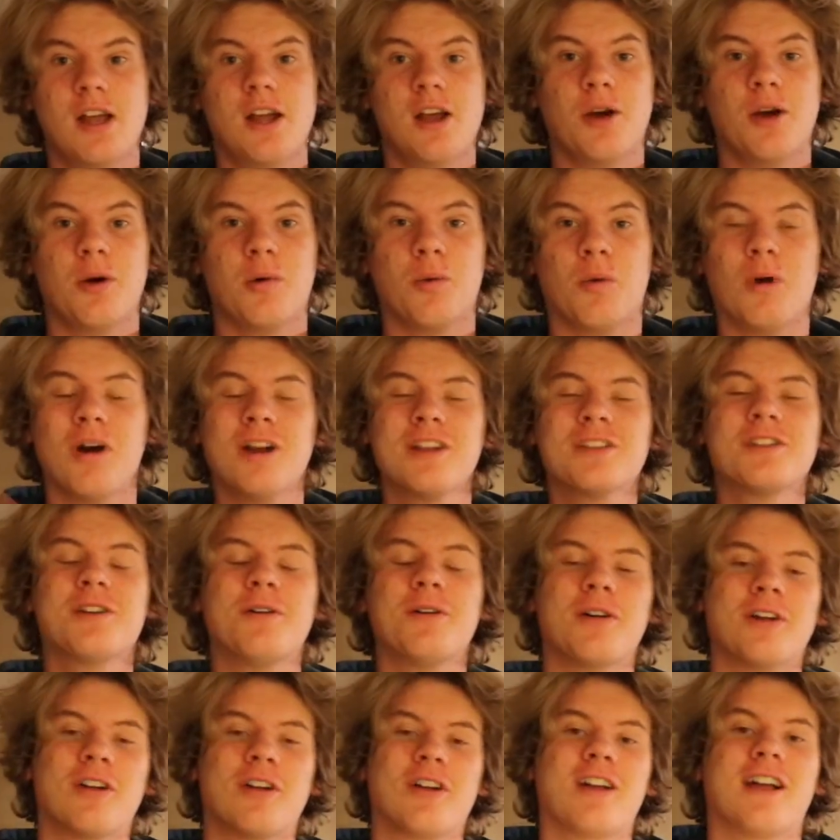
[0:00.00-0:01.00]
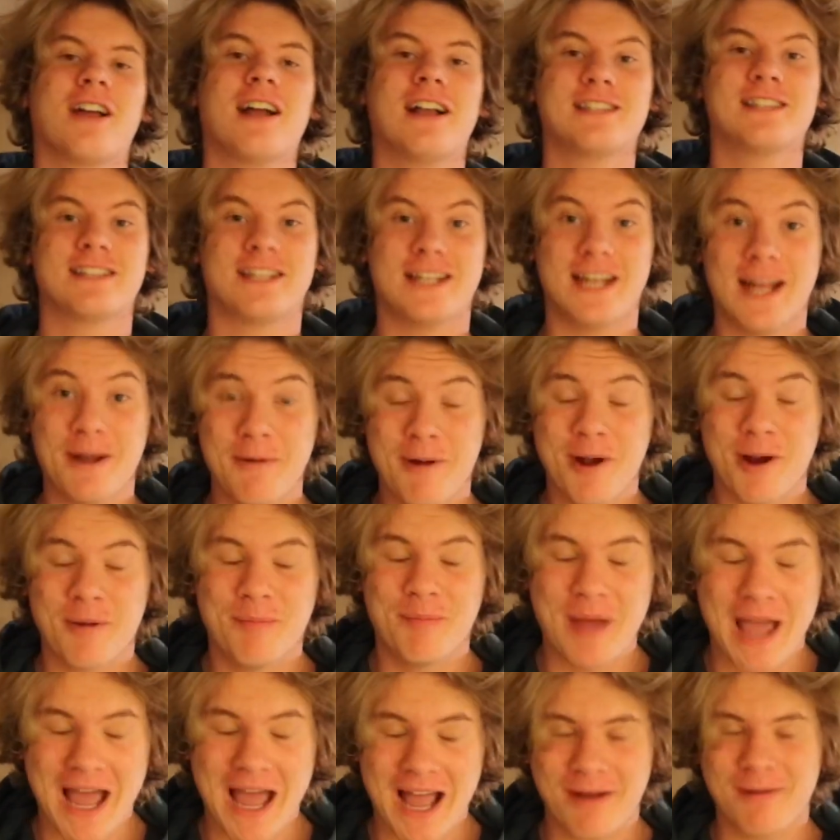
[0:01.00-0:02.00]
What is going on, guys? Today
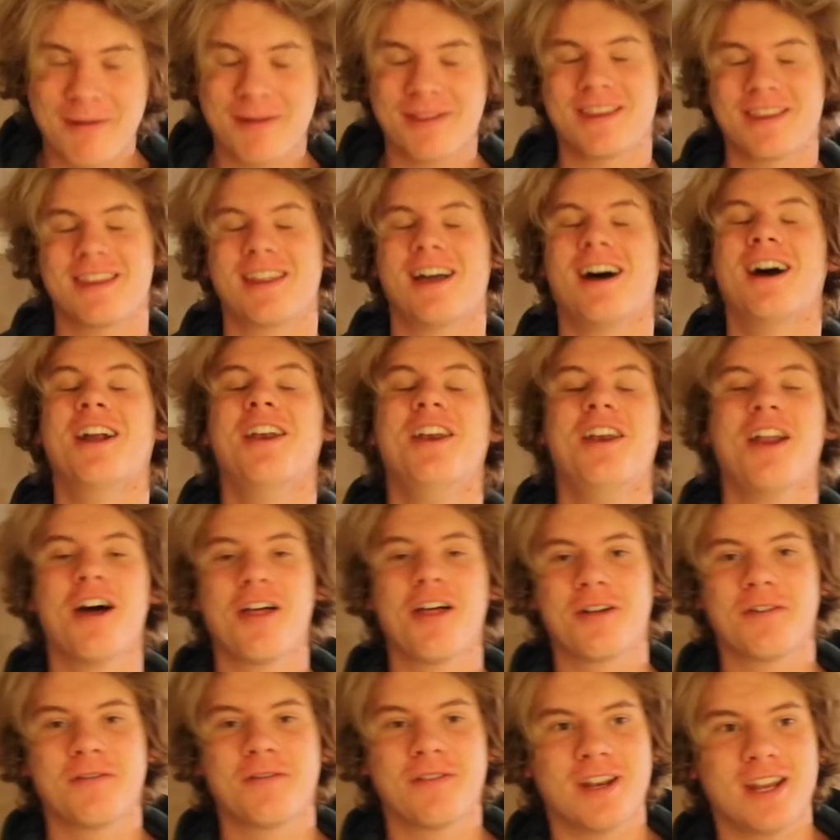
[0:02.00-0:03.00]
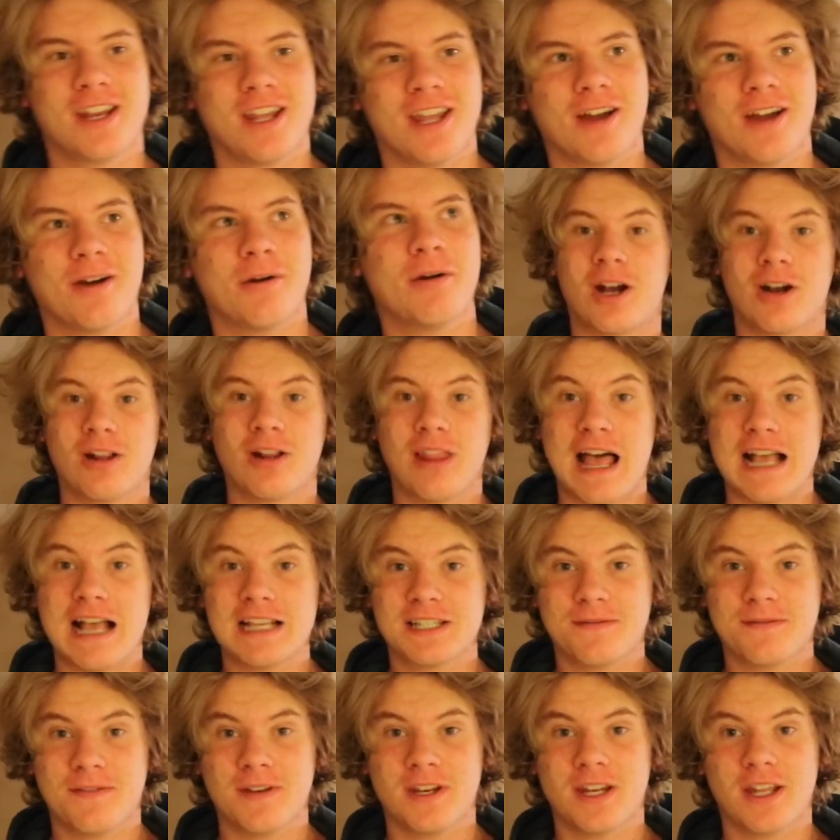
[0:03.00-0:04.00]
we're back with another video. In our
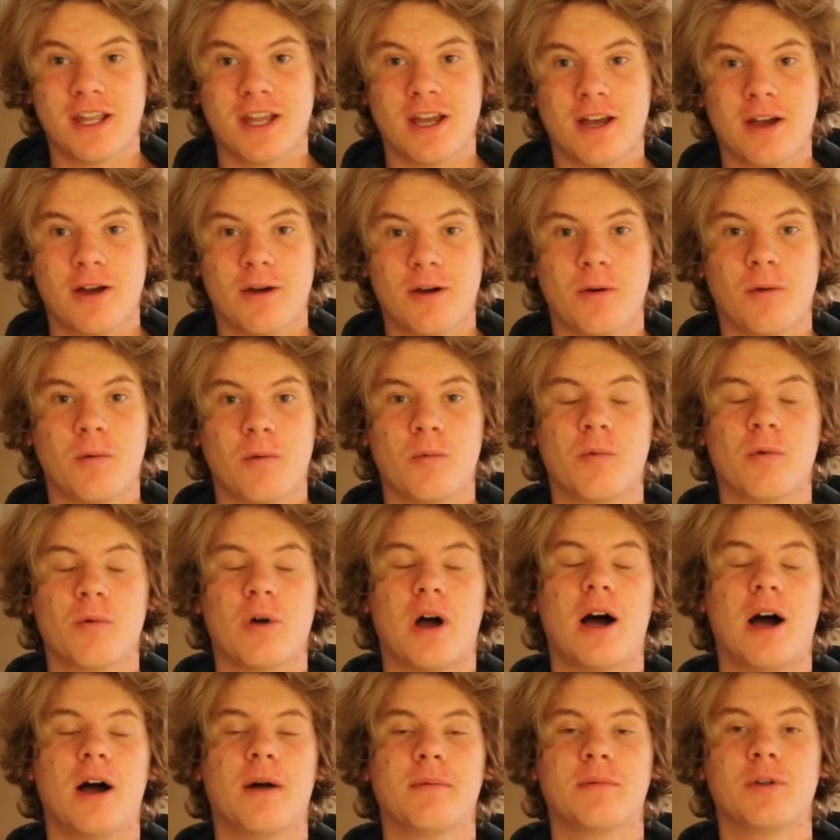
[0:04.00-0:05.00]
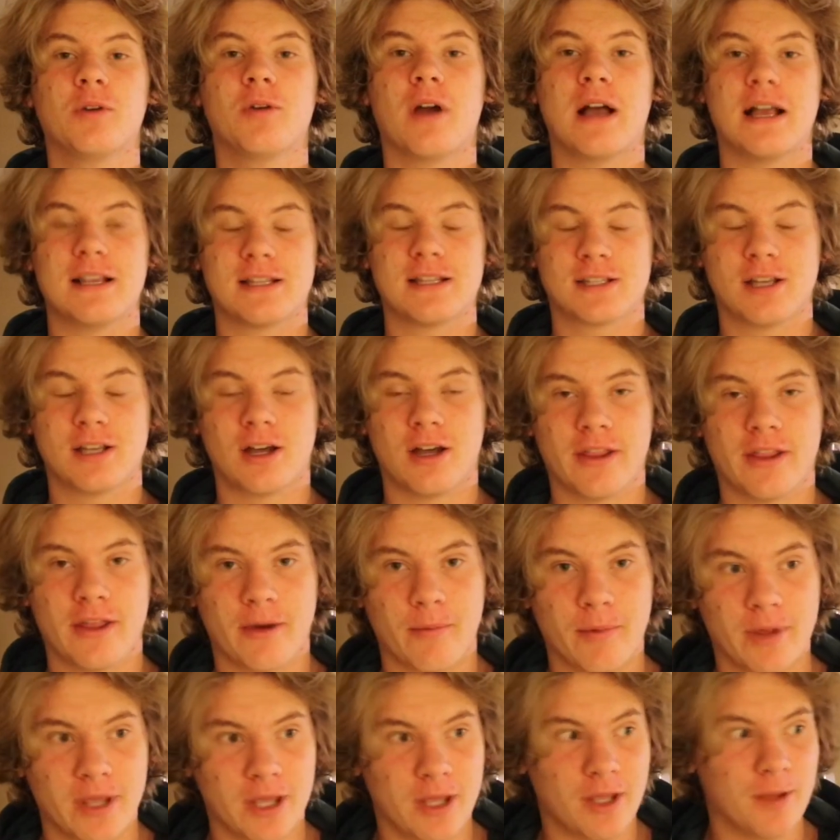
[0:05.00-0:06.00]
last video, you guys saw
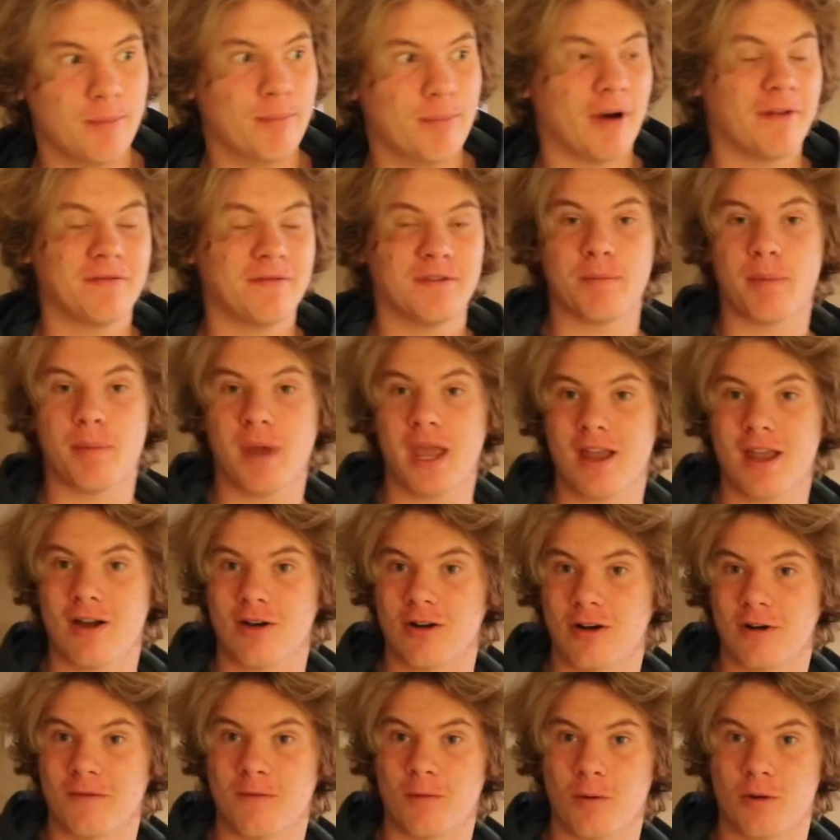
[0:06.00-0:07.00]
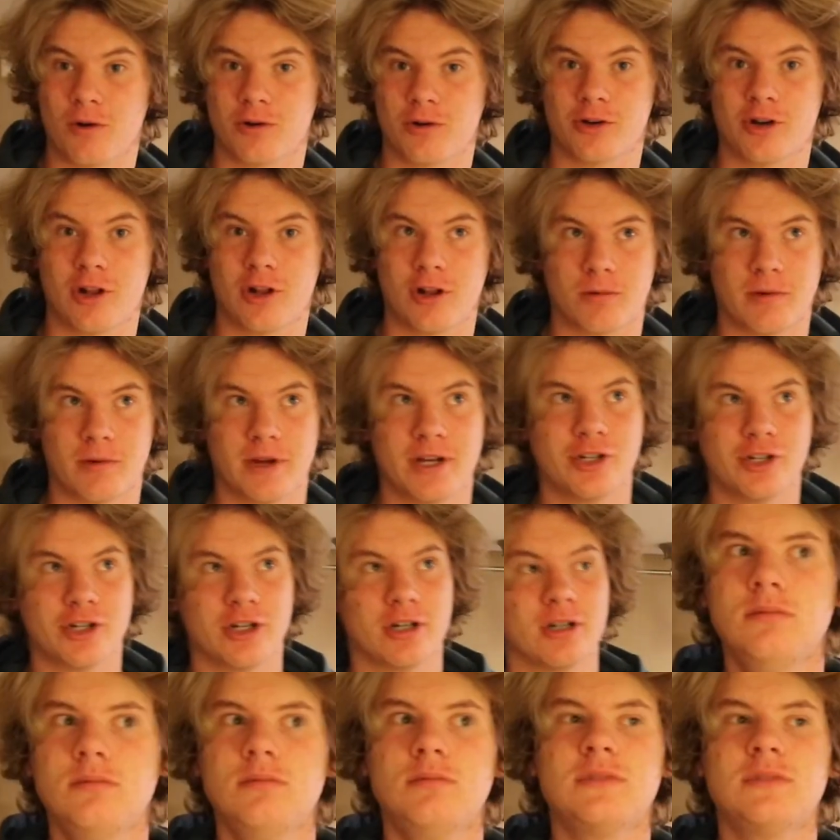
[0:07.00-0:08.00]
that we buffed the paint on our $400
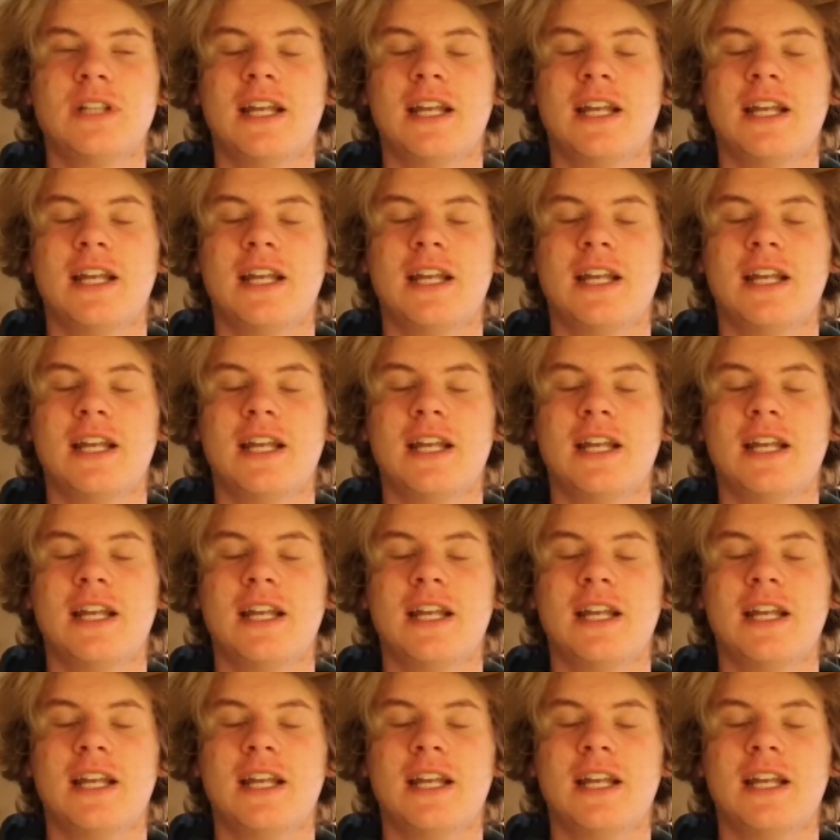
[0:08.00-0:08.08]
Ranger.